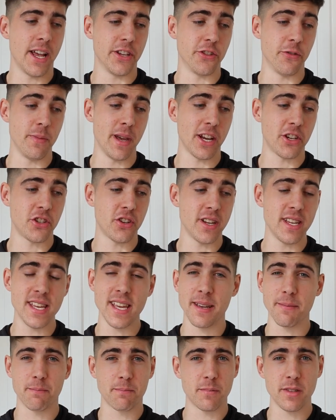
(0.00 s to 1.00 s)
So make sure
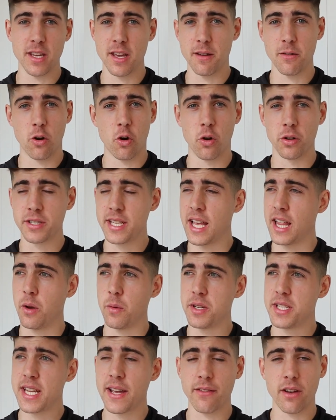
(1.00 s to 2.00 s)
your
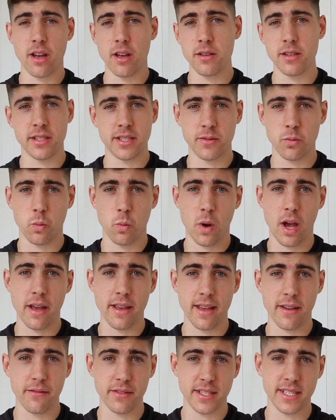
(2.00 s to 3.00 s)
hotel, whichever
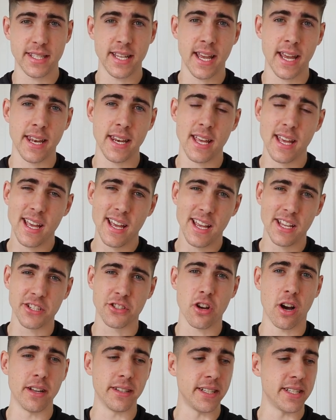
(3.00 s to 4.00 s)
you're staying,
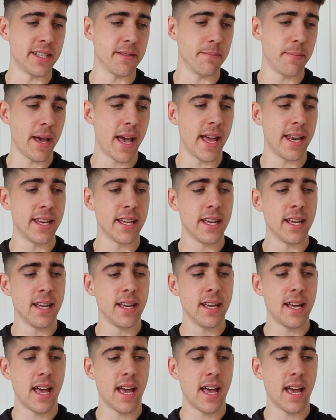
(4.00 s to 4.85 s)
has got a decent bed.